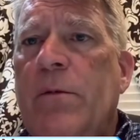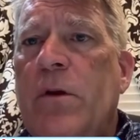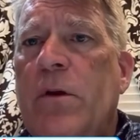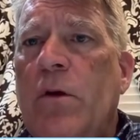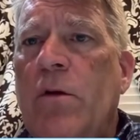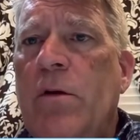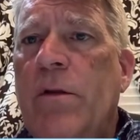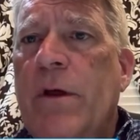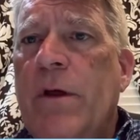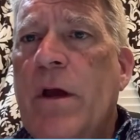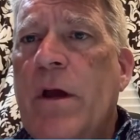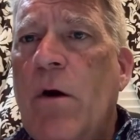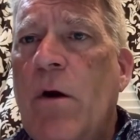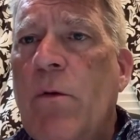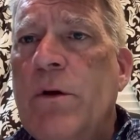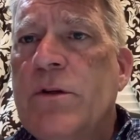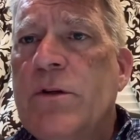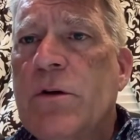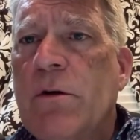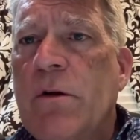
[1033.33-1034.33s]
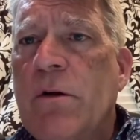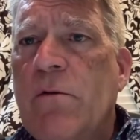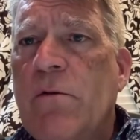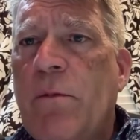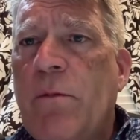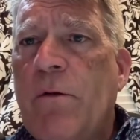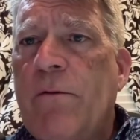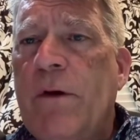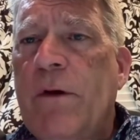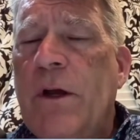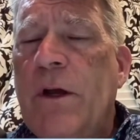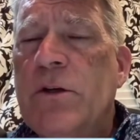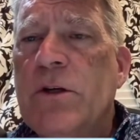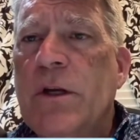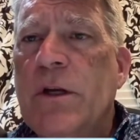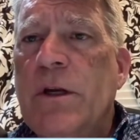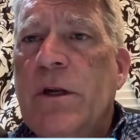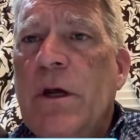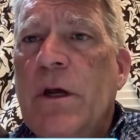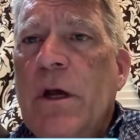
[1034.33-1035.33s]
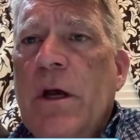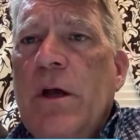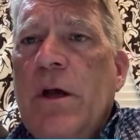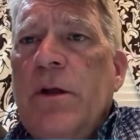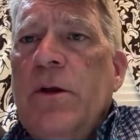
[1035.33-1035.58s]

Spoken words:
due to the coinsurance provision,